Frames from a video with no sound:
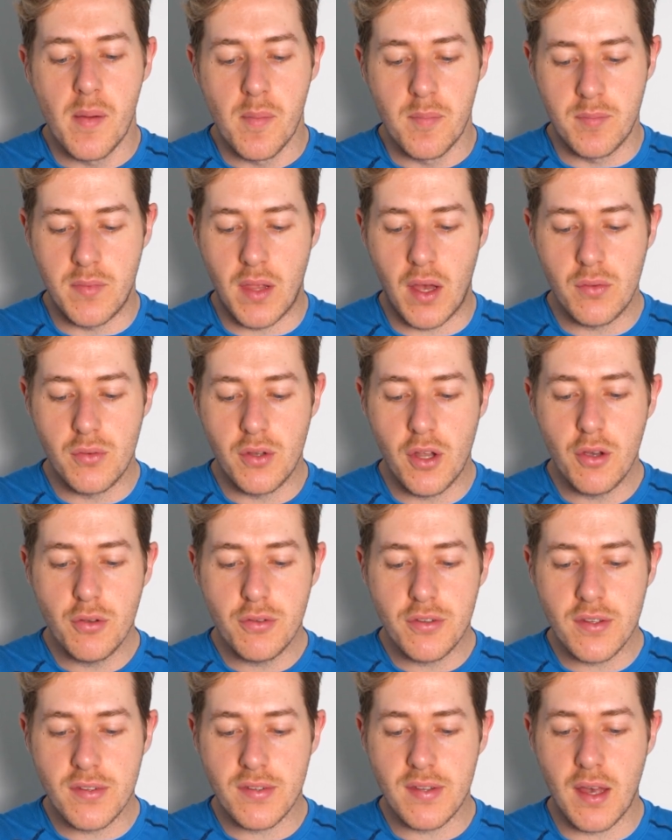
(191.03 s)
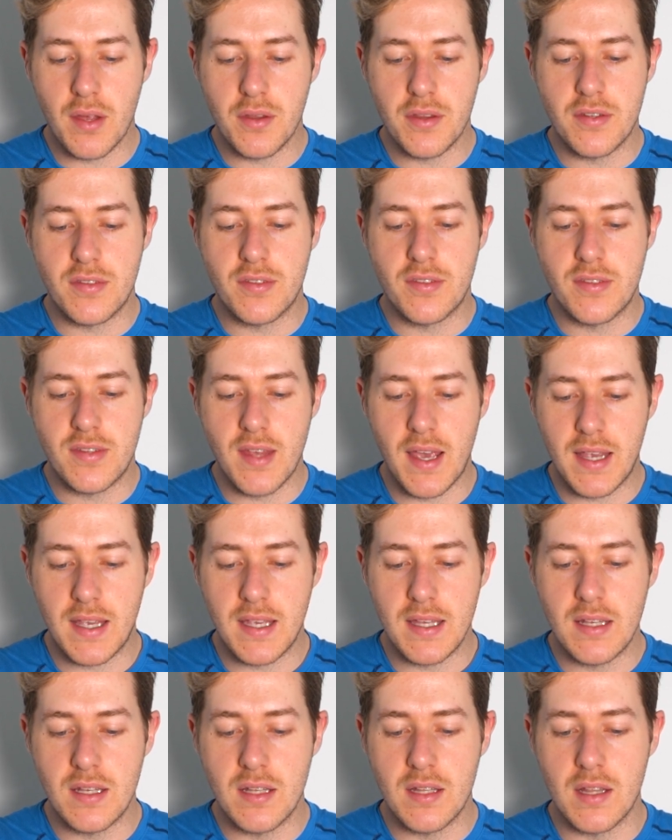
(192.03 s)
Now notice how the
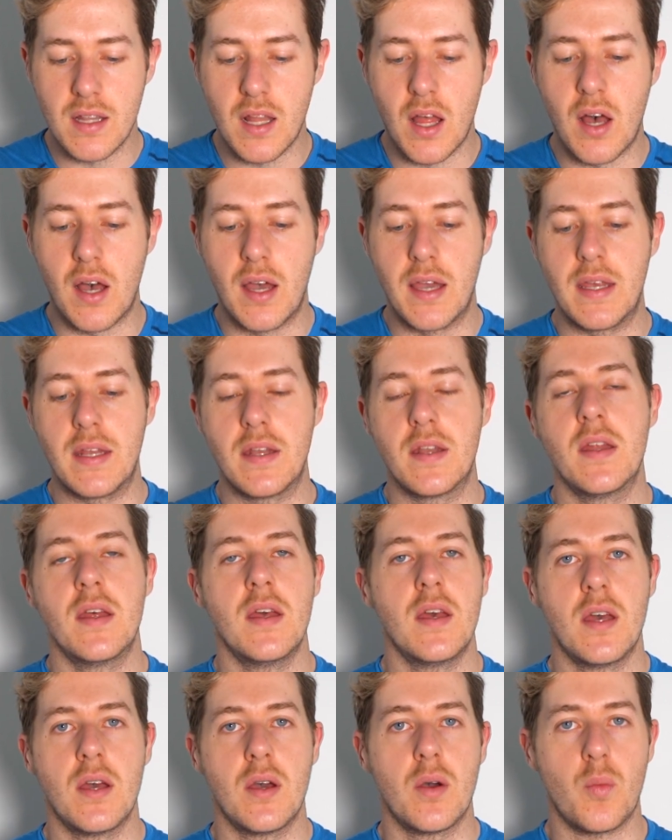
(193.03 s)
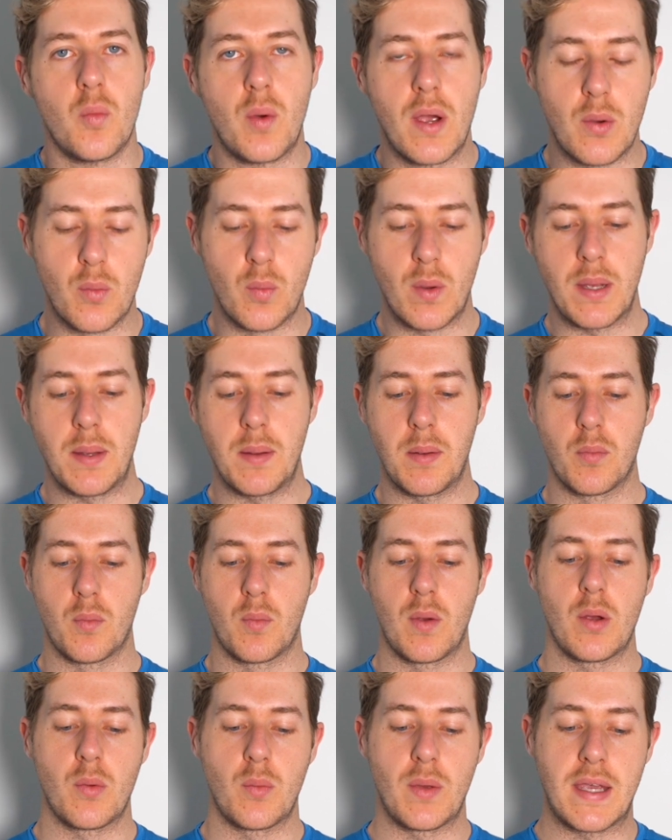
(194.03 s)
second line, where
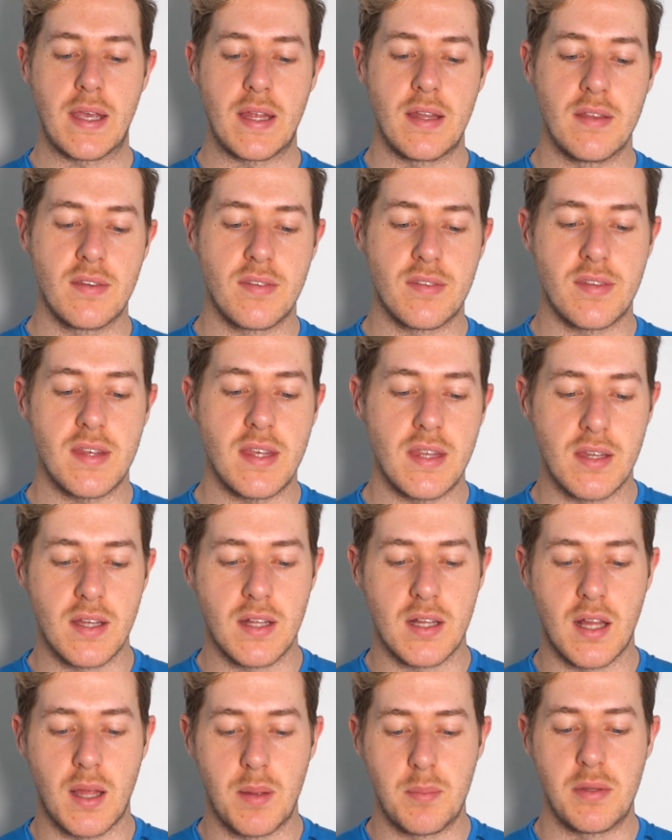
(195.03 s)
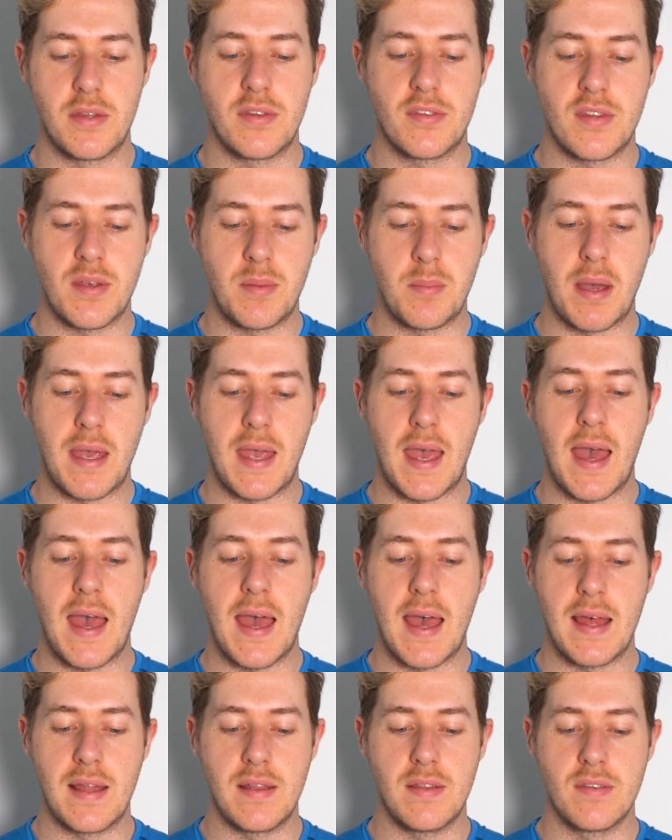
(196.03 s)
we can see the club and see my
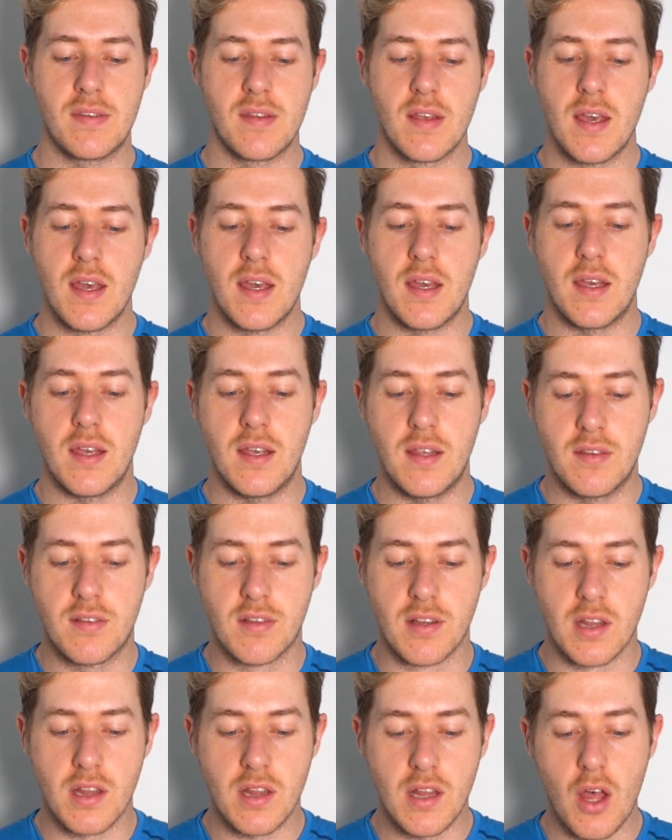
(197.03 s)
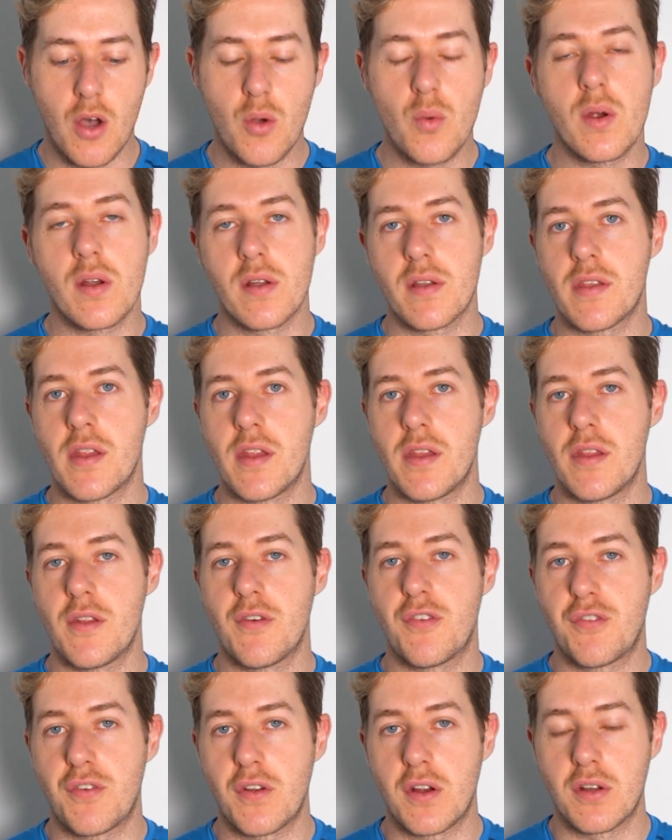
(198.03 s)
hands, is lower than the
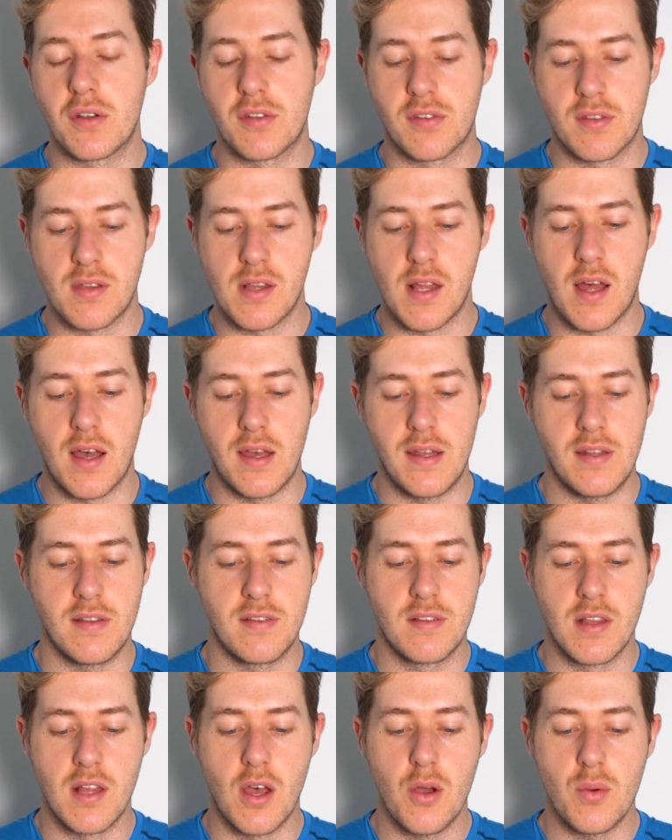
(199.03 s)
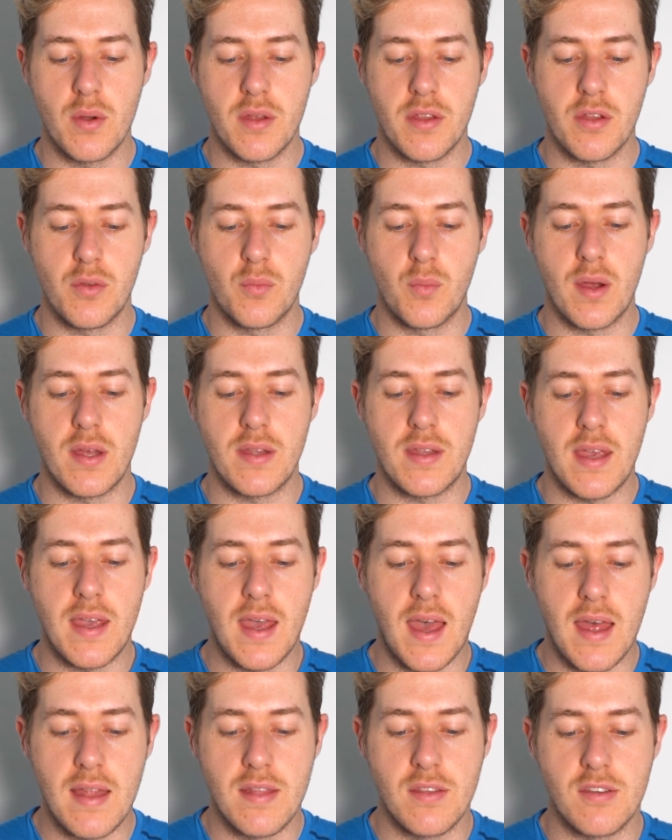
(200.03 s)
first line, is lower than where they
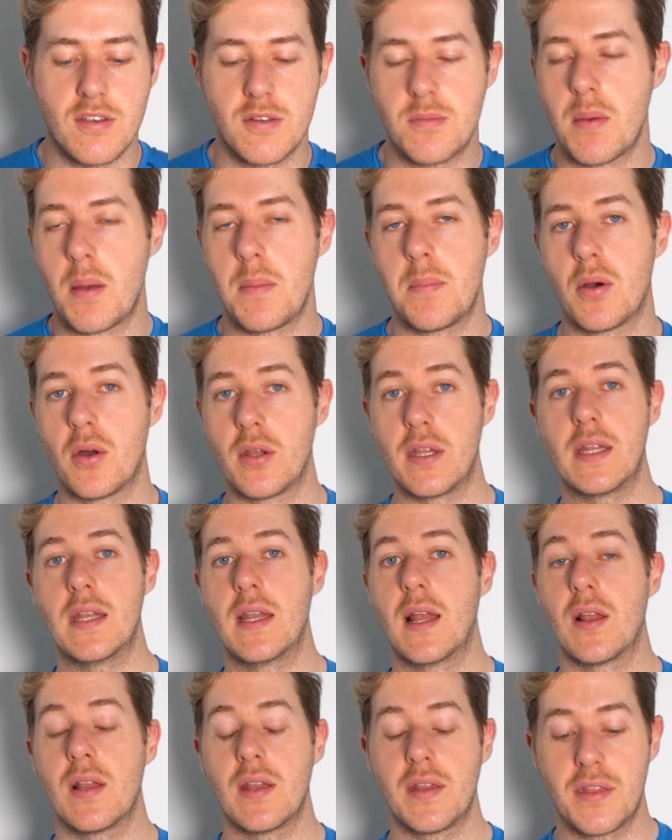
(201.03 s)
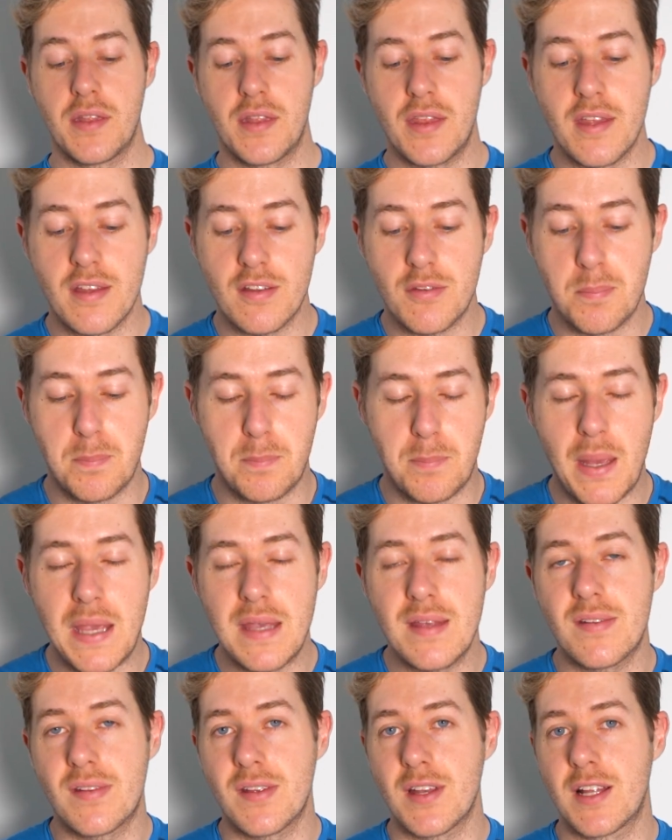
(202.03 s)
entered my body. Now this
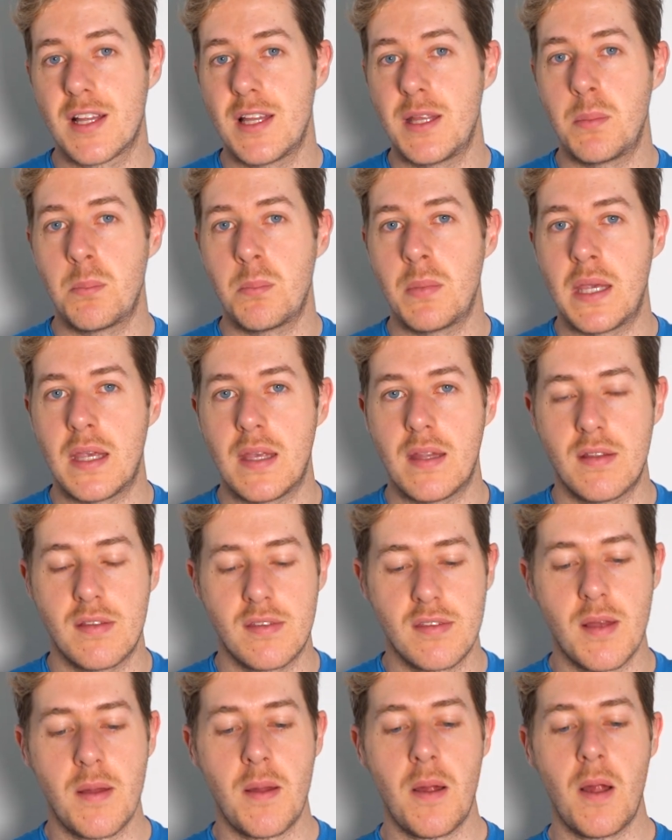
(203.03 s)
basically means